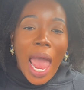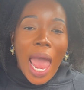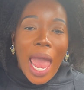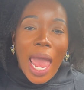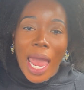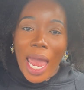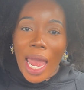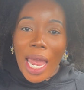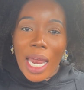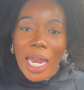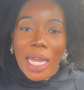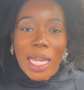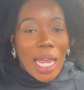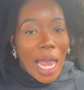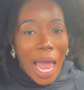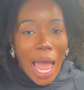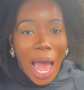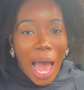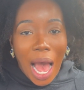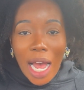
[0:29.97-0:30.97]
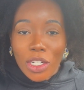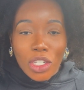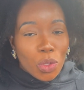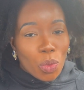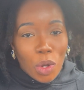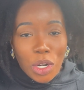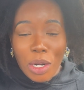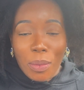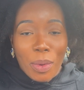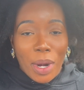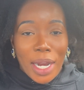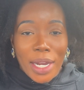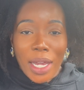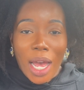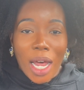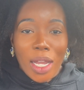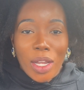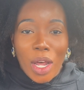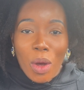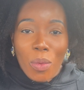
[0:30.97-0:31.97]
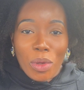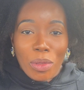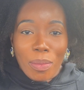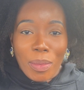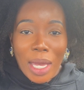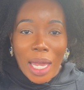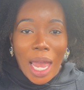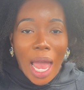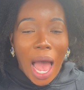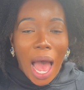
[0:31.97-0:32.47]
And yeah, I just wanted to bring y'all along with me.